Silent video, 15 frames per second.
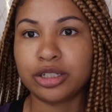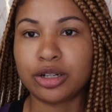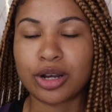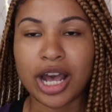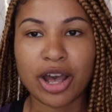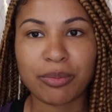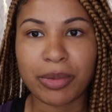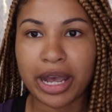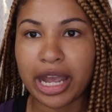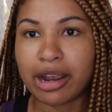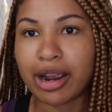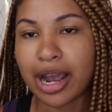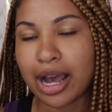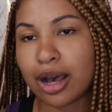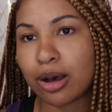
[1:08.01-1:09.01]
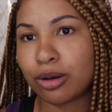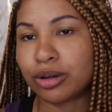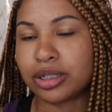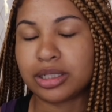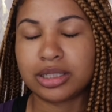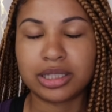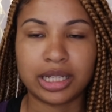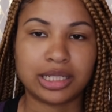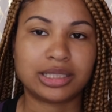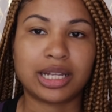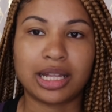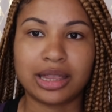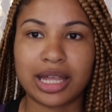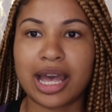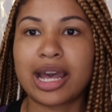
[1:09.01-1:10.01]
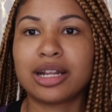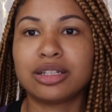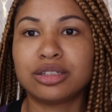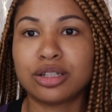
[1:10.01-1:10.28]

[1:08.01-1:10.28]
you know, have my hair out and things like that.